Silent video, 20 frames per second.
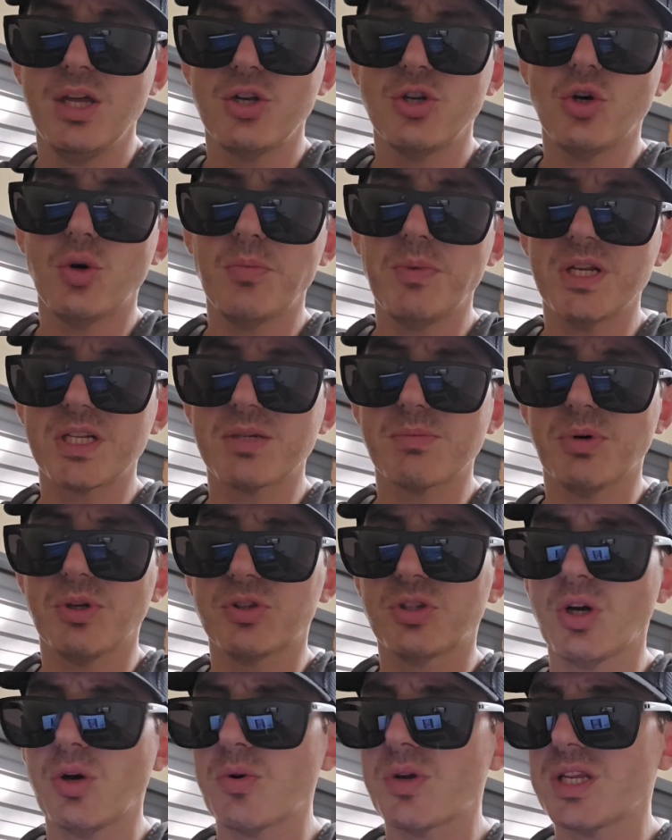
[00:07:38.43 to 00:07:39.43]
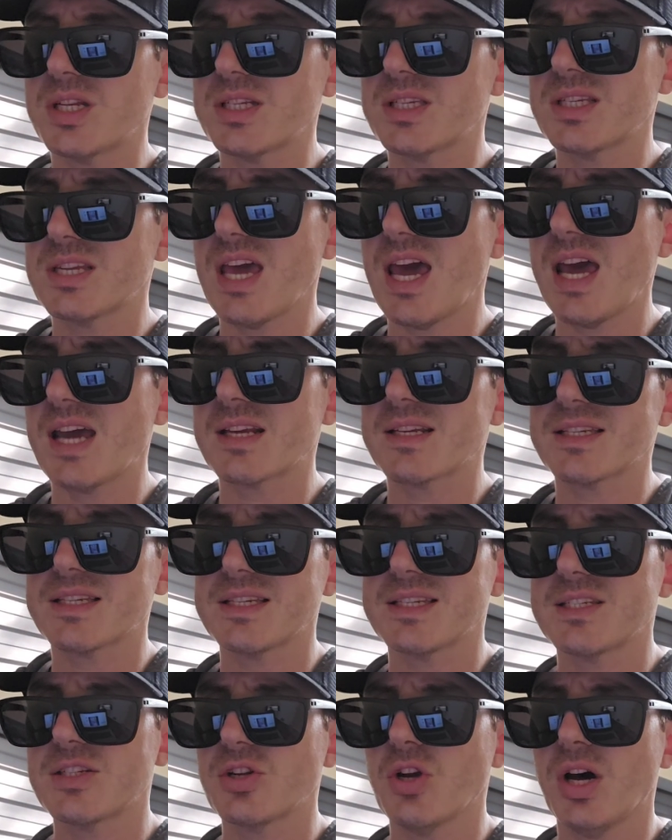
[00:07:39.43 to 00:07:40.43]
no mintable tokens, tax
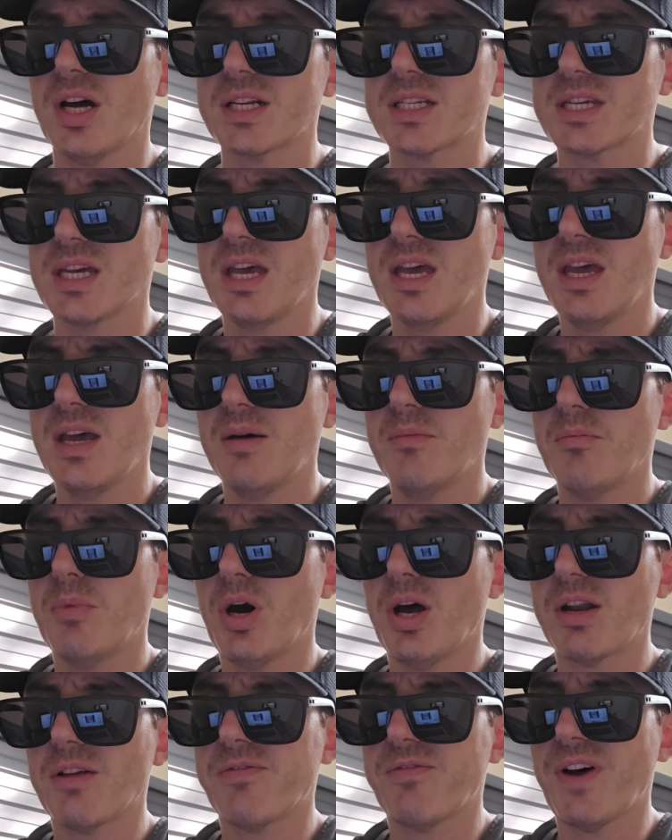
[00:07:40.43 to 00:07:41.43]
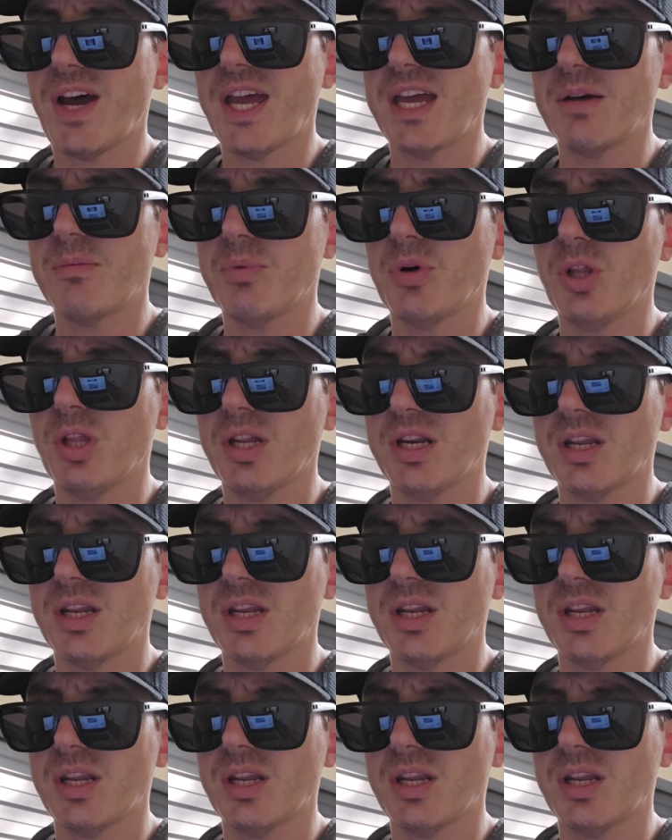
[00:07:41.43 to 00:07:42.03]
is not modifiable.